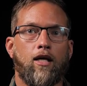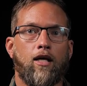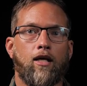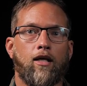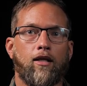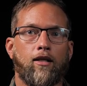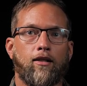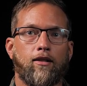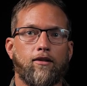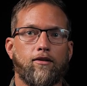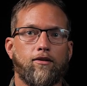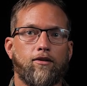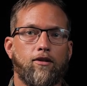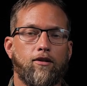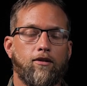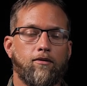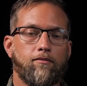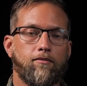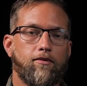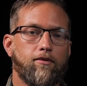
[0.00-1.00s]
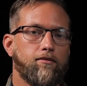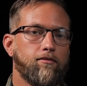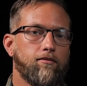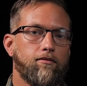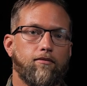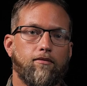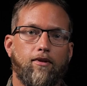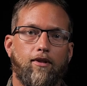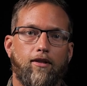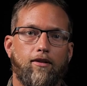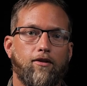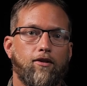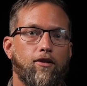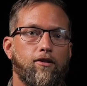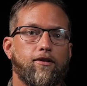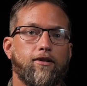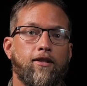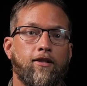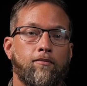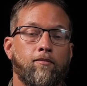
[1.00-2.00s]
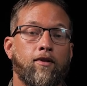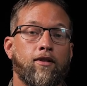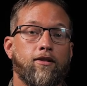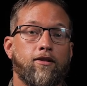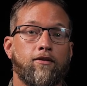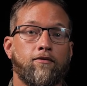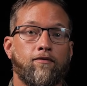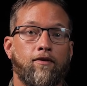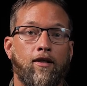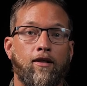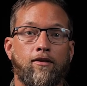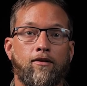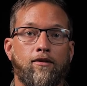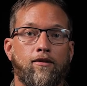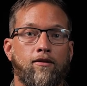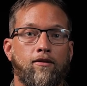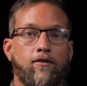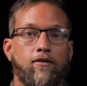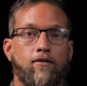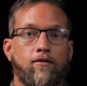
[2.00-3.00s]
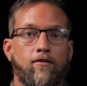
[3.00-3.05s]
And it took them like 13 months to find us.